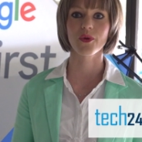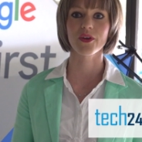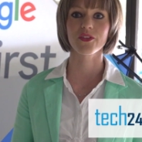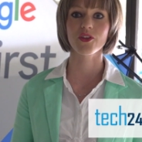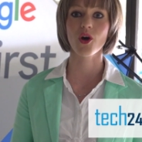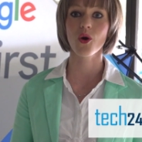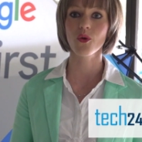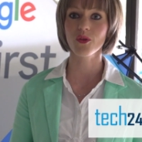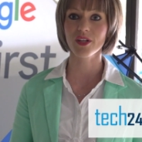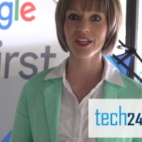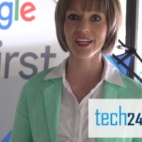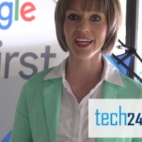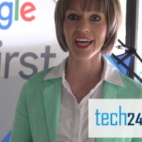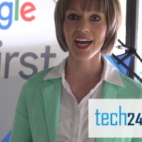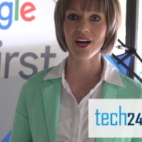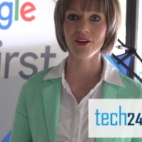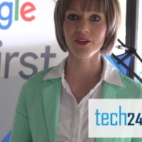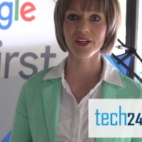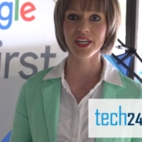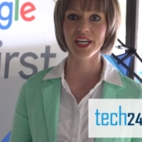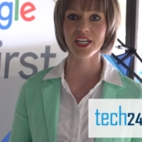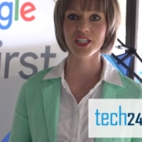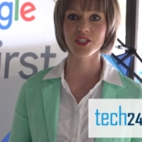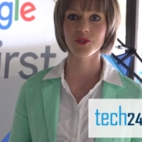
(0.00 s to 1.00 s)
with Oakland
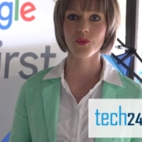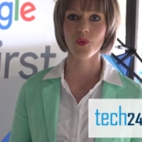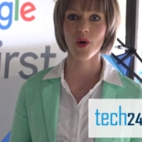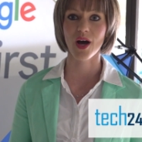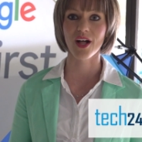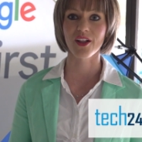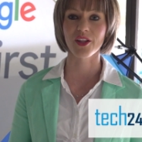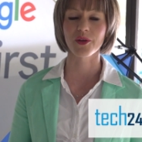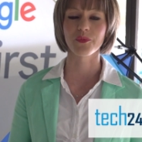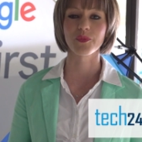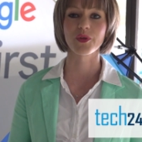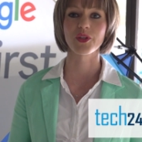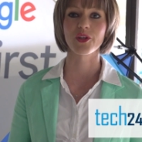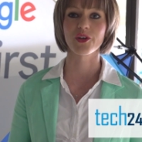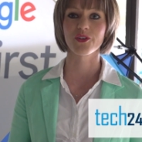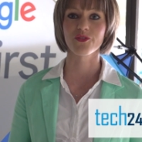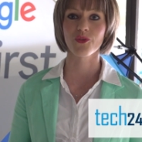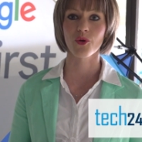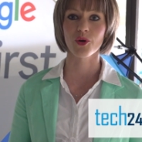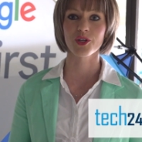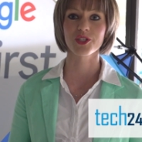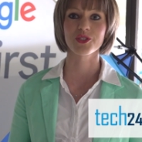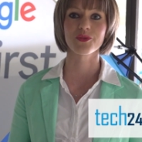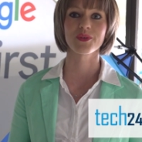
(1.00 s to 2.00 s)
County as well, and we look
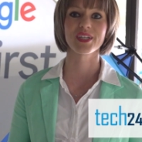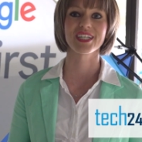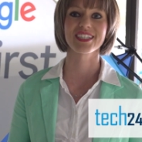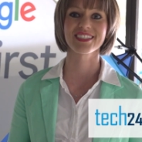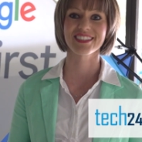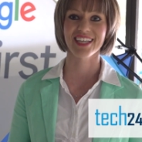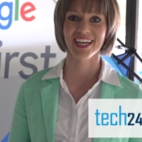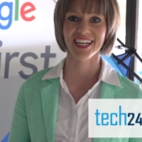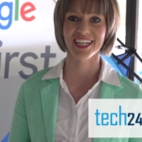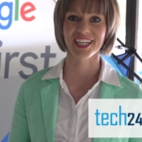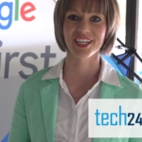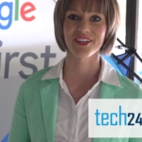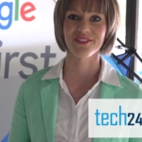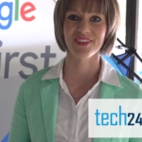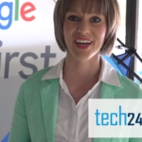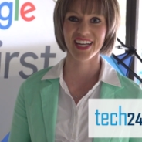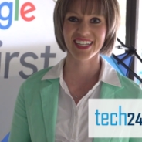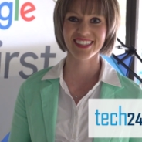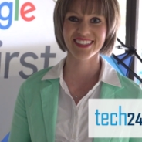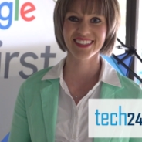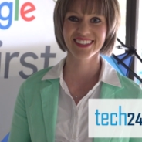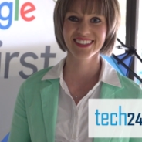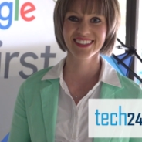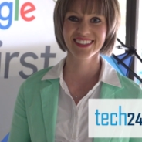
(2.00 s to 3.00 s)
forward to an exciting event.